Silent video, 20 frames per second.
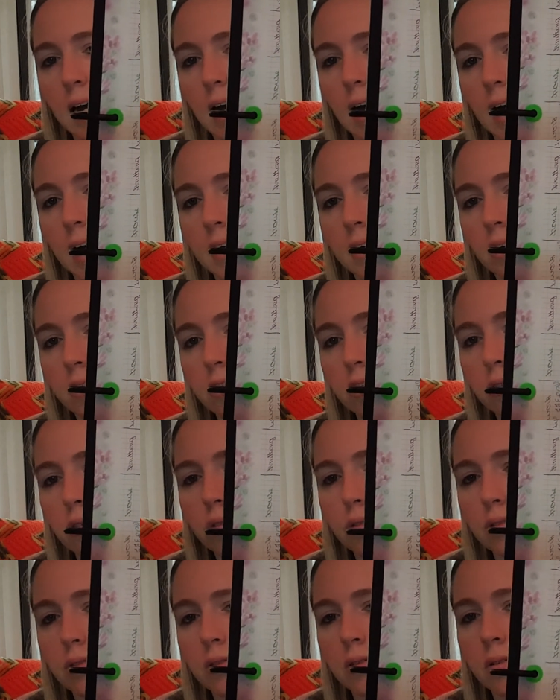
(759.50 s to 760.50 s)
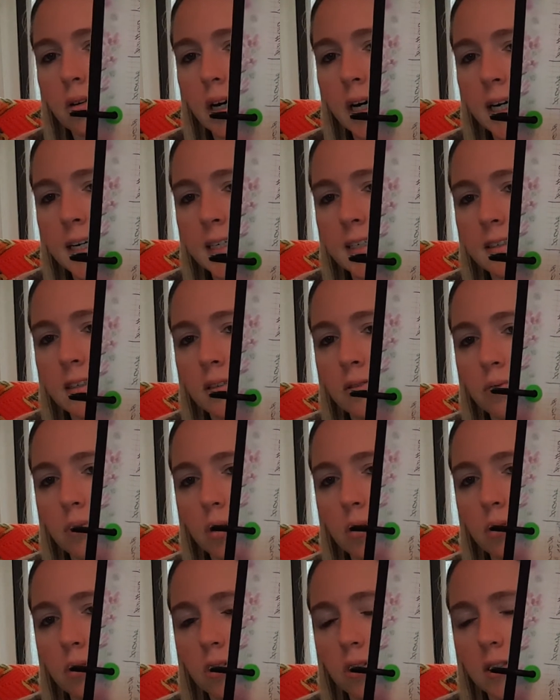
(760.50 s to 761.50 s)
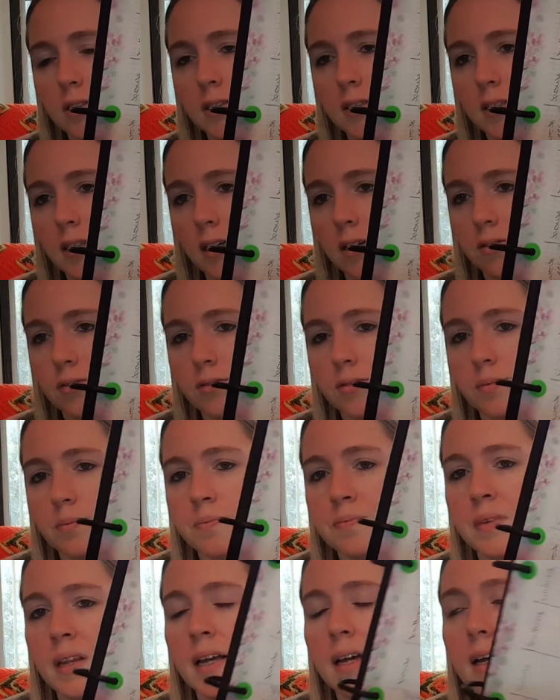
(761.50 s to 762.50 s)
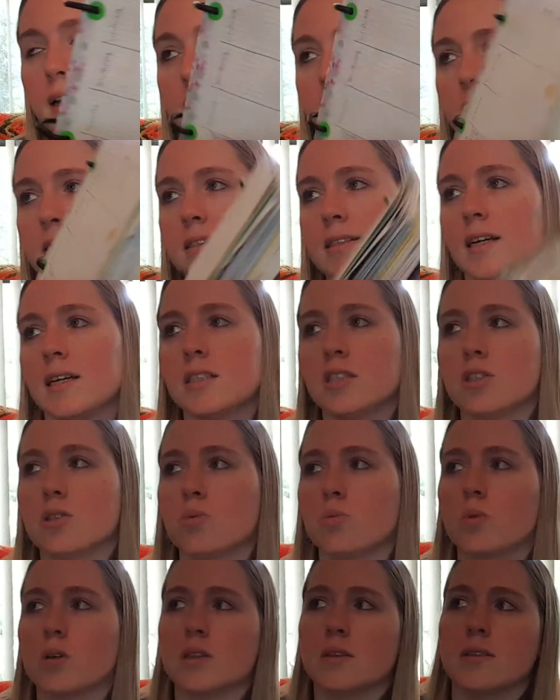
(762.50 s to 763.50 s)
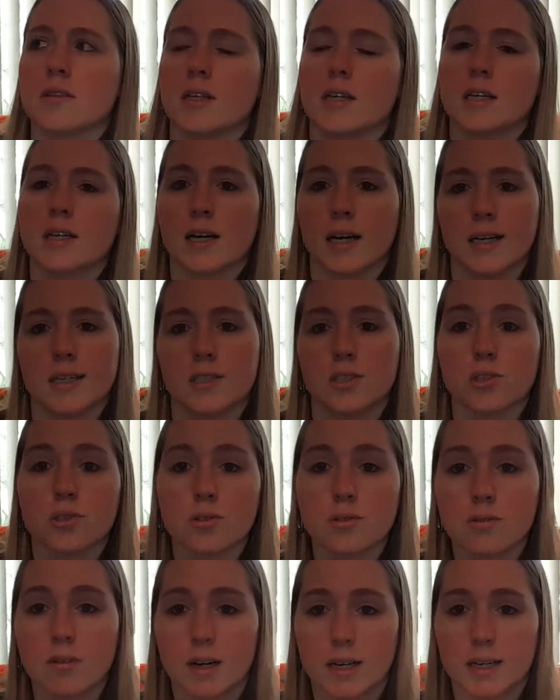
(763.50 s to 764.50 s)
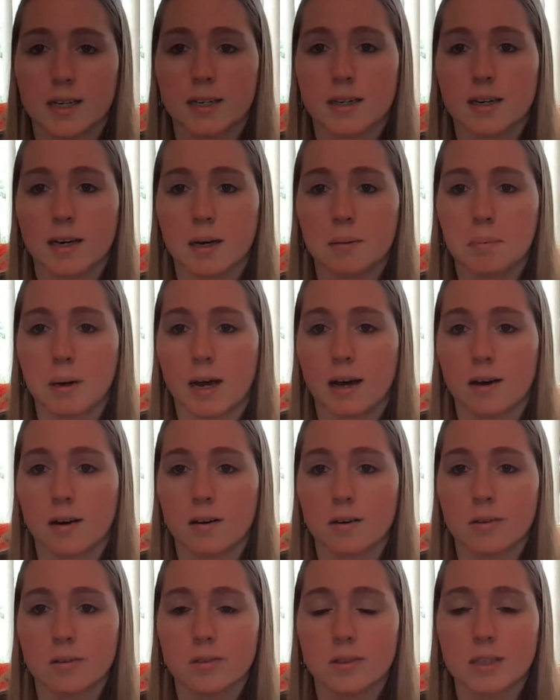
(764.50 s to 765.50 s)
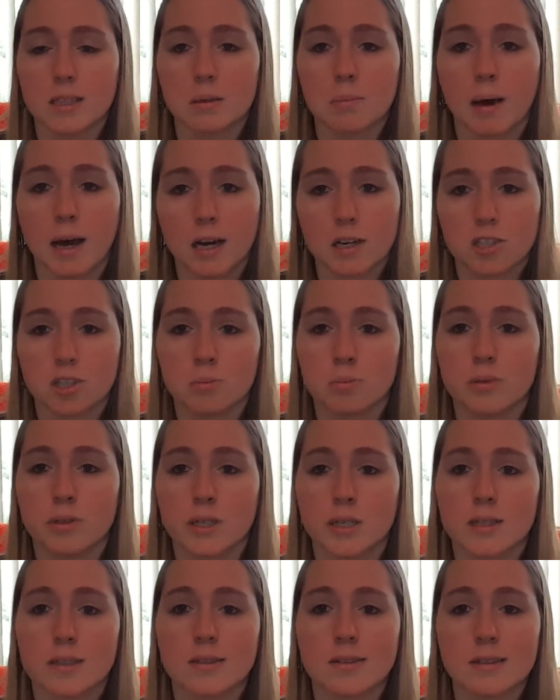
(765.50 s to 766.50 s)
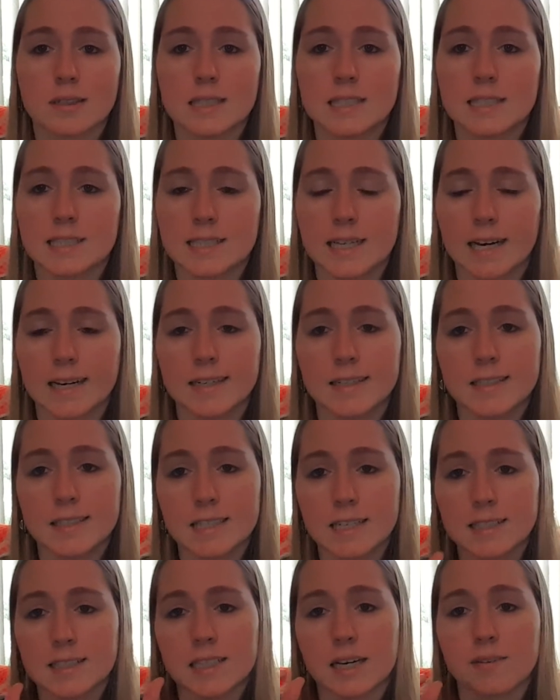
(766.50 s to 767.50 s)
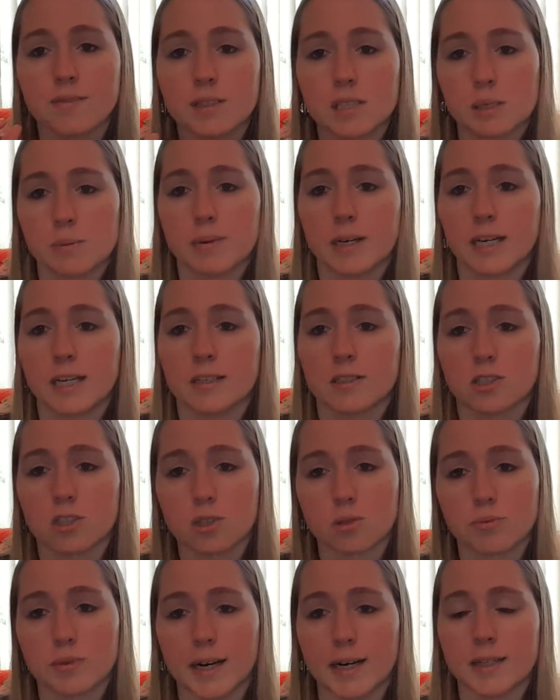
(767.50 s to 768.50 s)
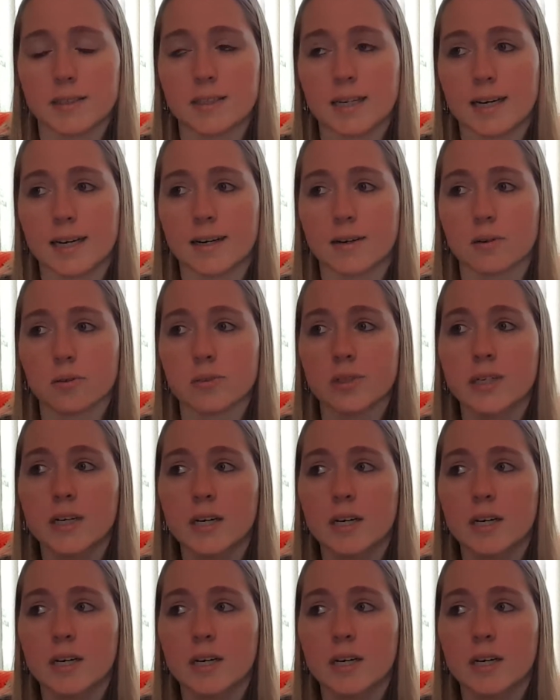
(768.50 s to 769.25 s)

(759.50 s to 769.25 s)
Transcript: I also drew a line and wrote good stuff. Because that is the one thing I do like about the Passion Planner, is that it does have a space to write down